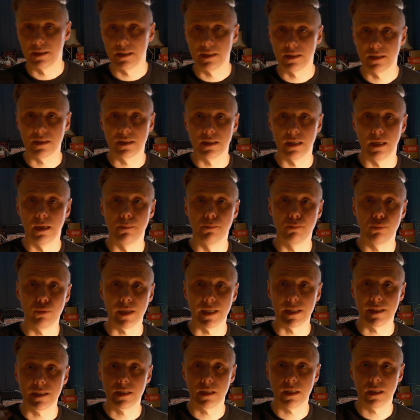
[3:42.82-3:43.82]
this
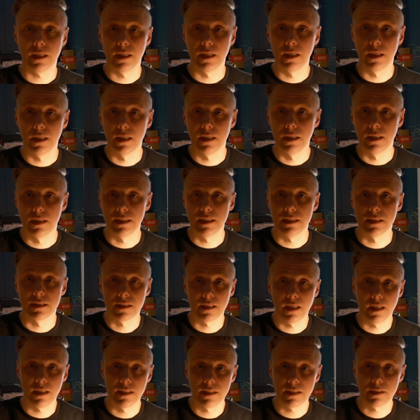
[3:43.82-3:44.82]
brick
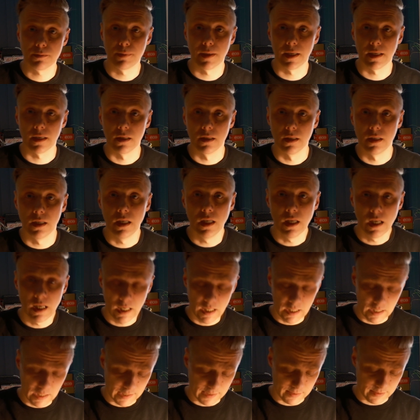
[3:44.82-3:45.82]
inside this pedal
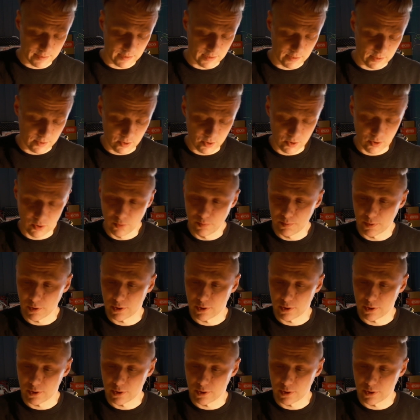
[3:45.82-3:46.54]
has a super